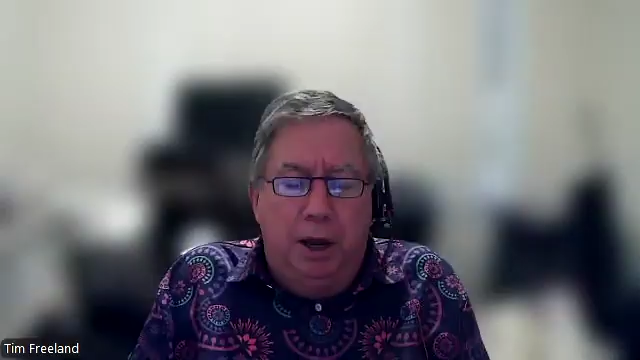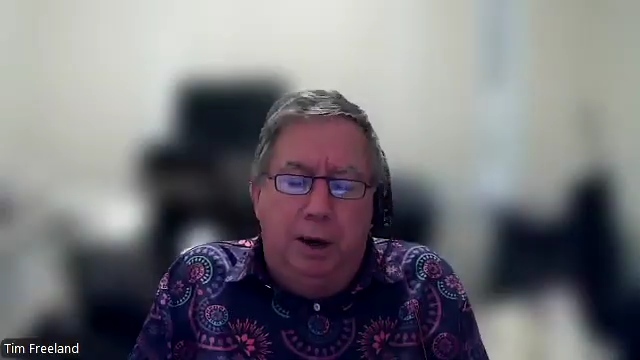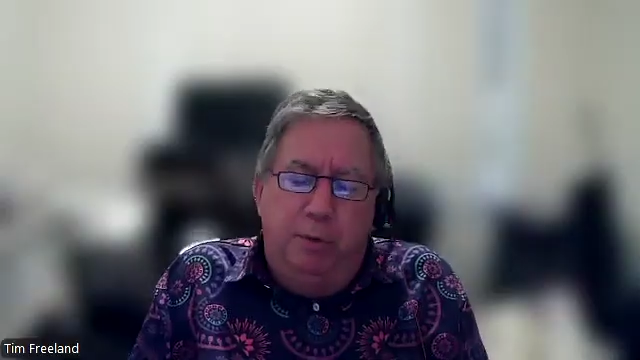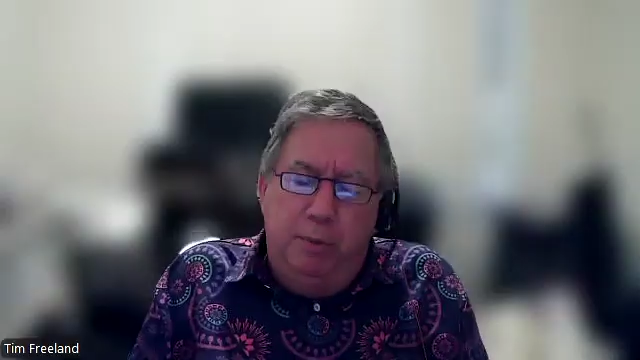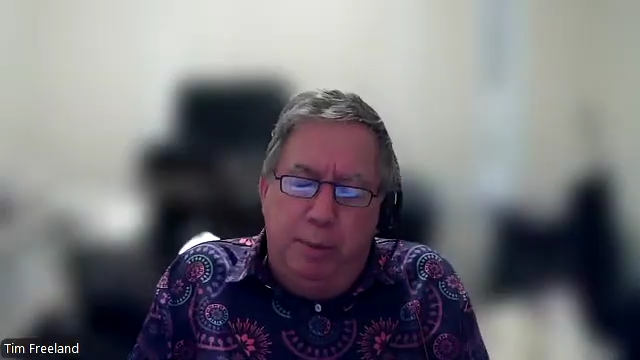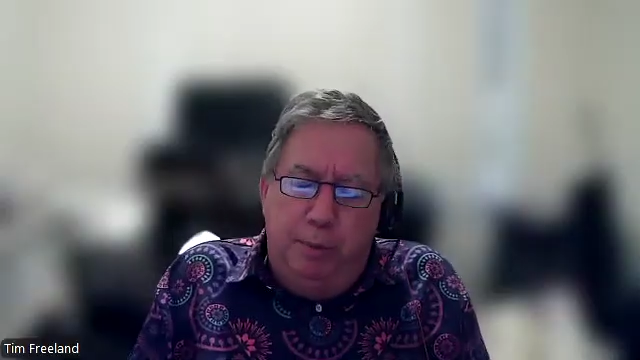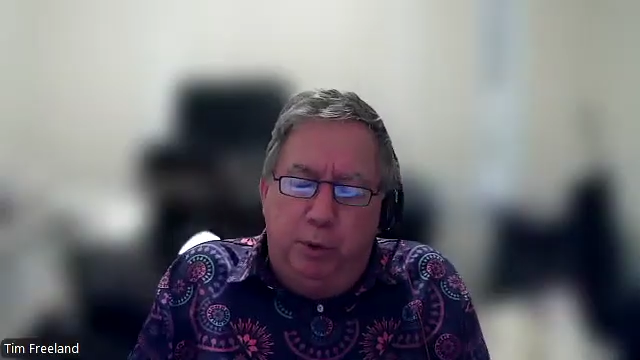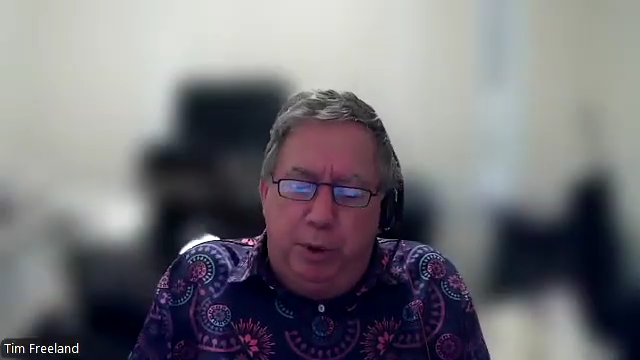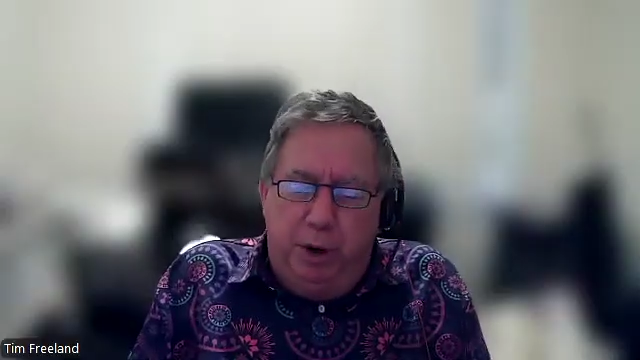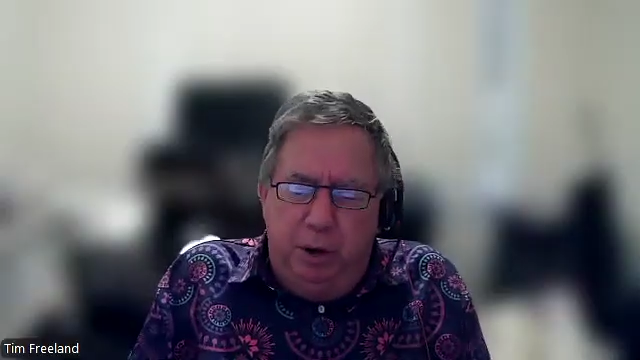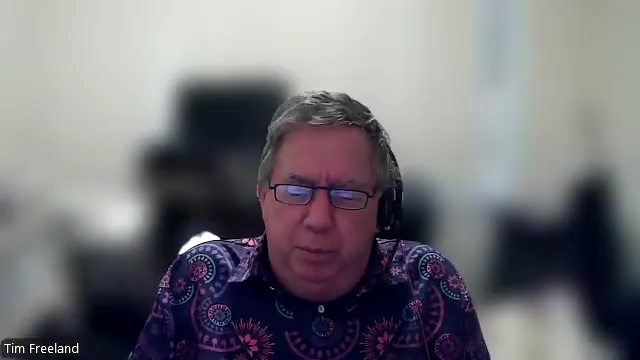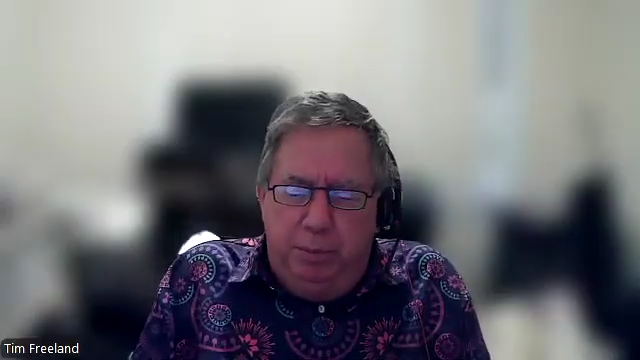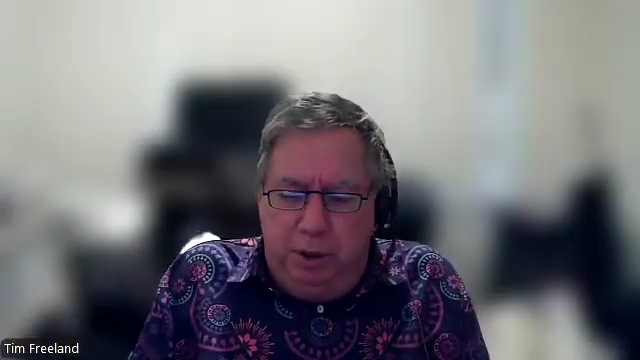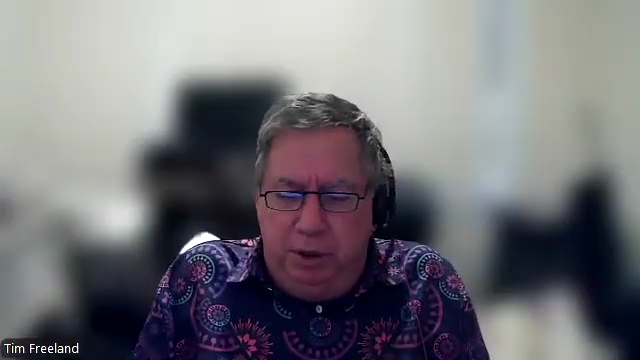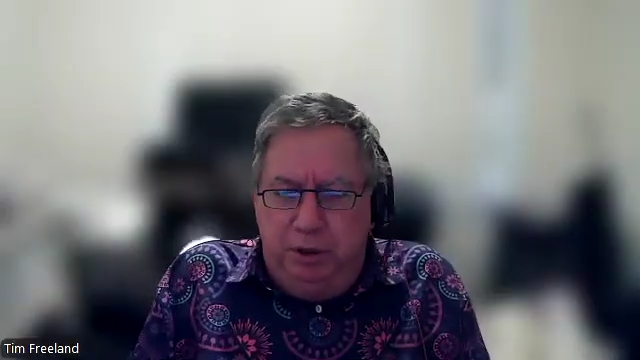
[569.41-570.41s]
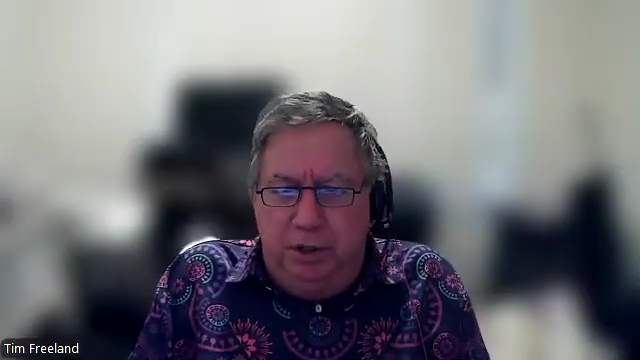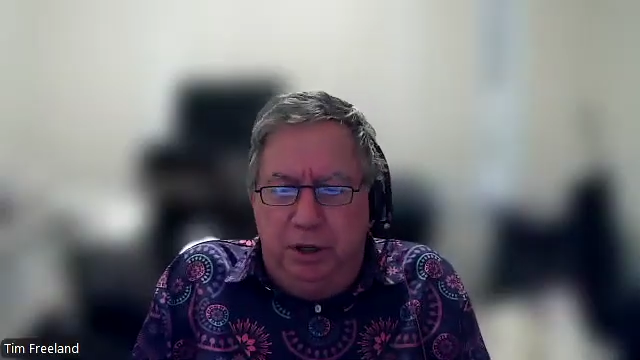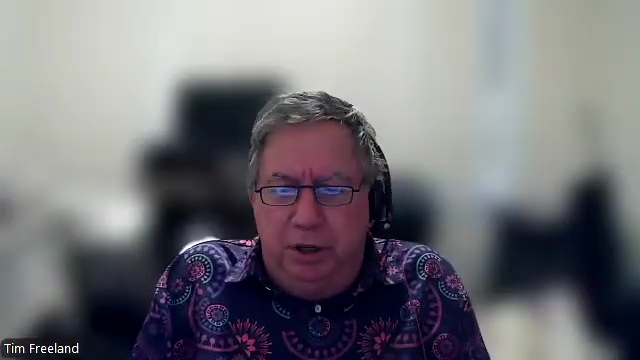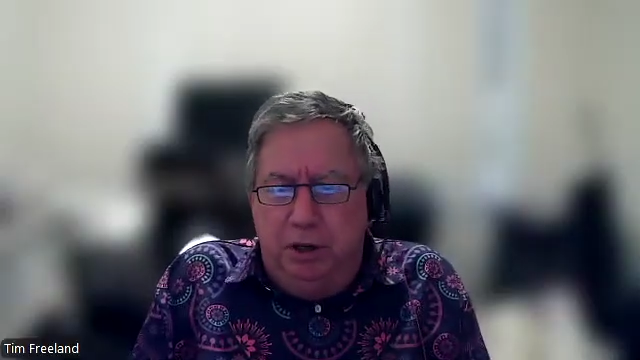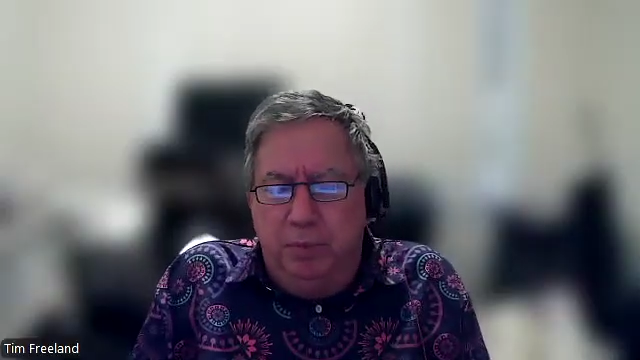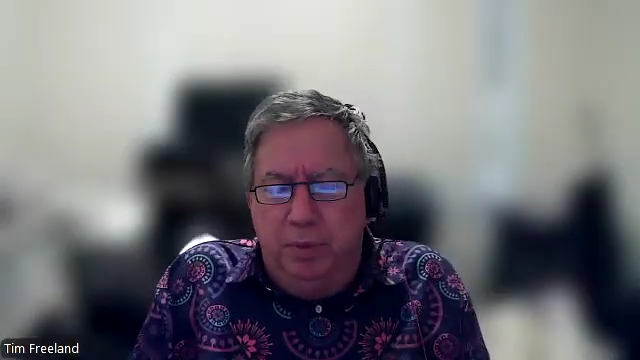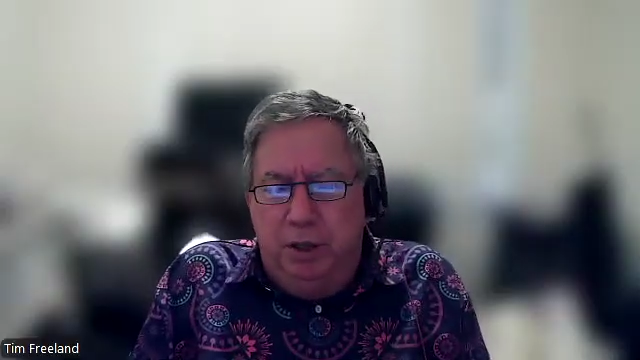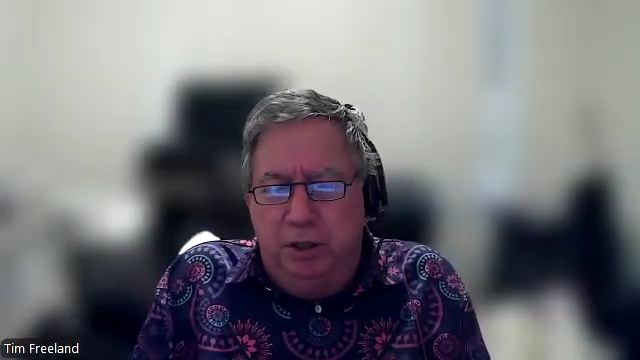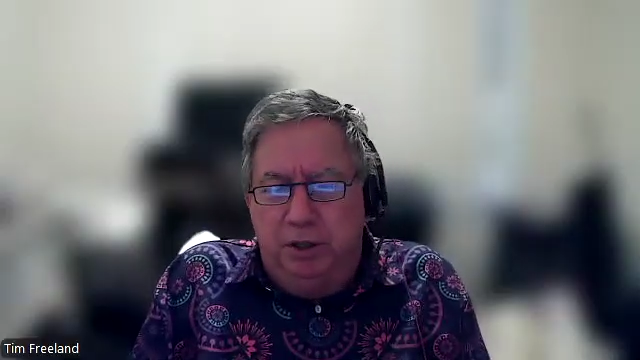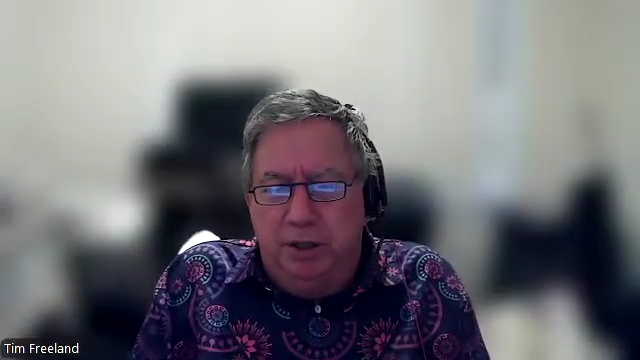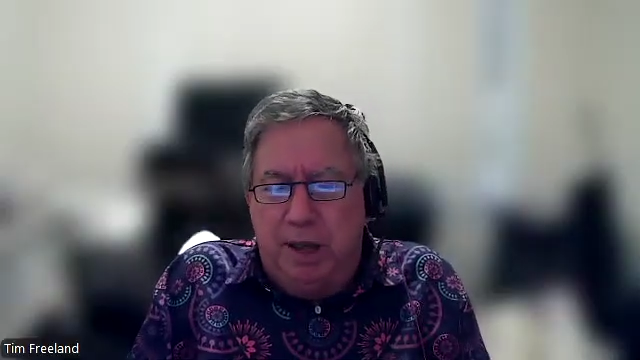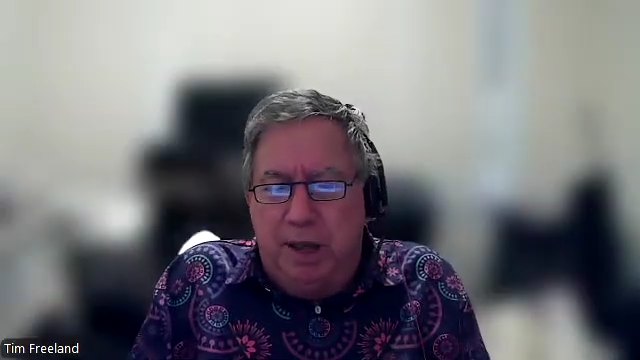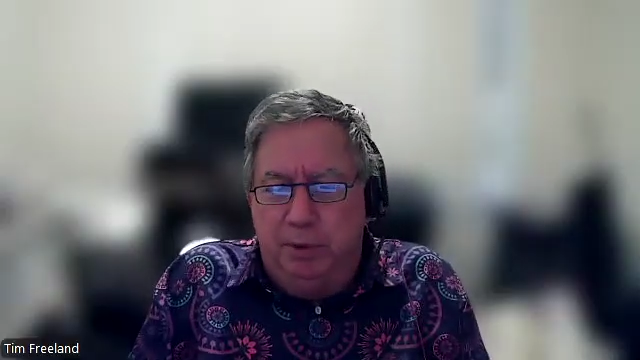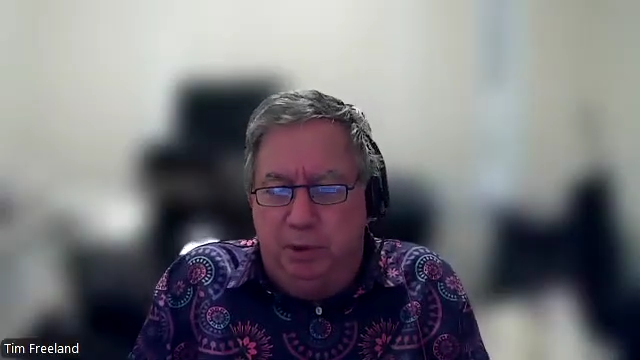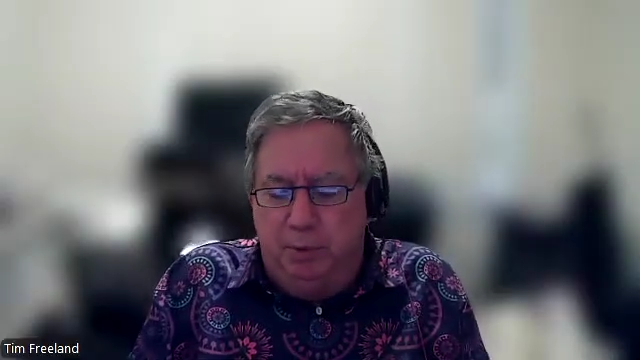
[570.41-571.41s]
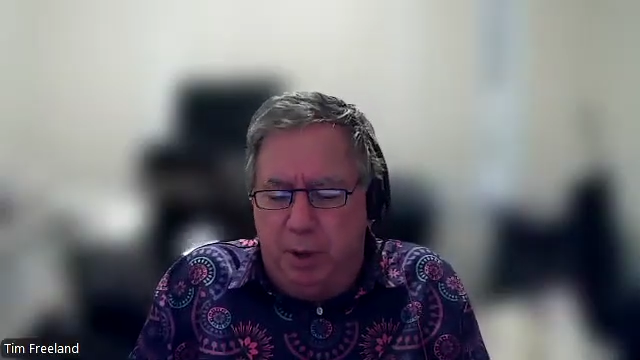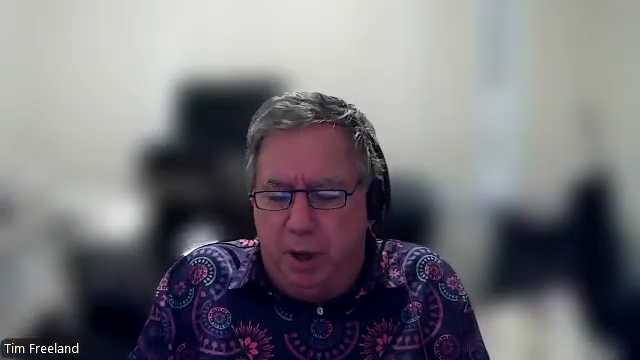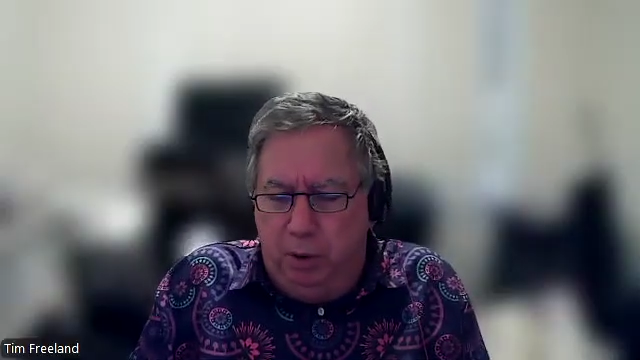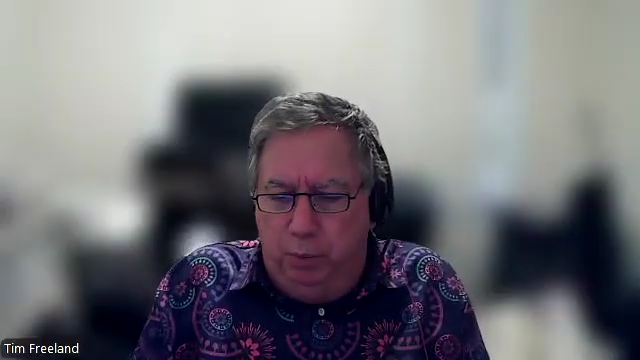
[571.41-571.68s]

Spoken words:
And remember, credibility can be established by